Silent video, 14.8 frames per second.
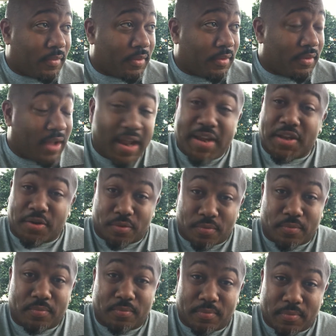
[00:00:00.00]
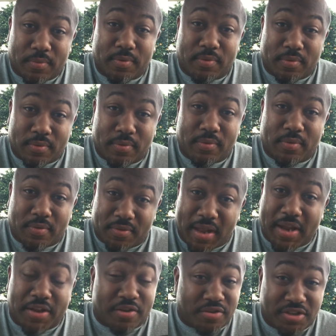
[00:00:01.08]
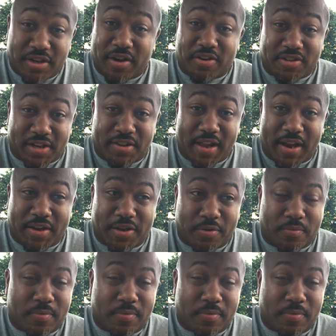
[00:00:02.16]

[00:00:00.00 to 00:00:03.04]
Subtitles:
thank you. Thank you. Seriously, thank you.